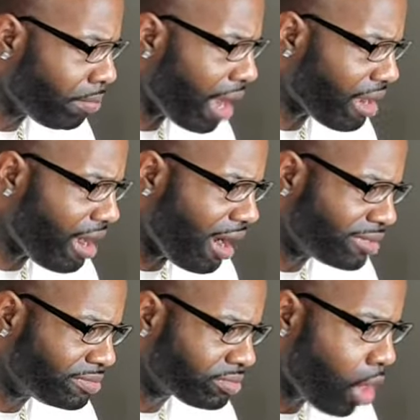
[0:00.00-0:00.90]
My
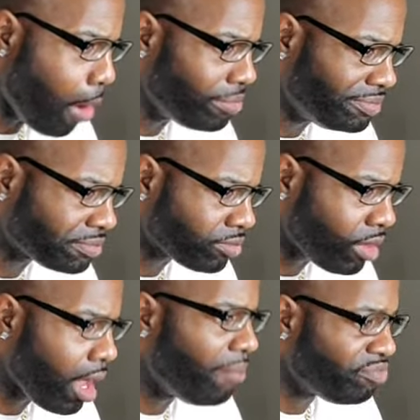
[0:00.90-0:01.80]
God.
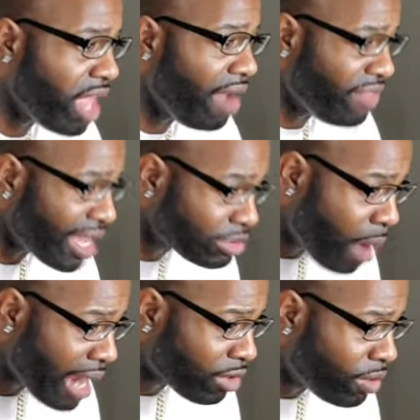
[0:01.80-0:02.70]
Yeah, that's
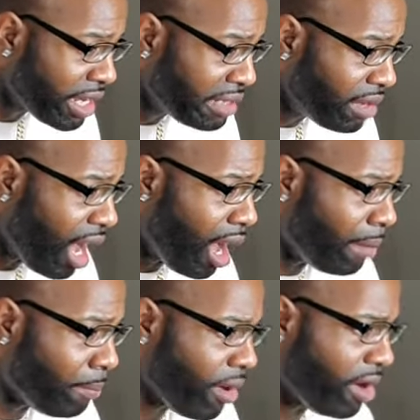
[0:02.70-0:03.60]
right, Queen,
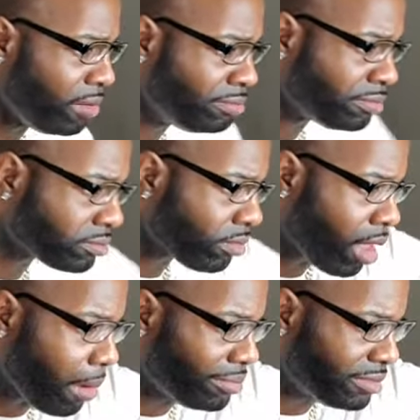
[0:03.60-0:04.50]
bro.
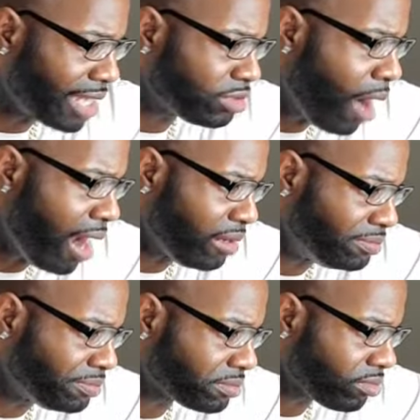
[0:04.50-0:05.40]
That's right.
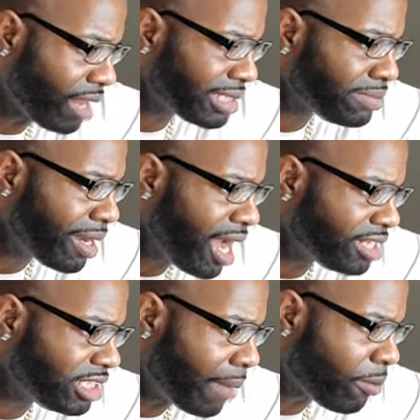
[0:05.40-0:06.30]
That's my
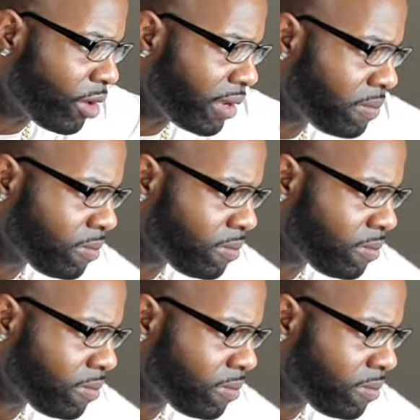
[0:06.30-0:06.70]
Cash App, queen.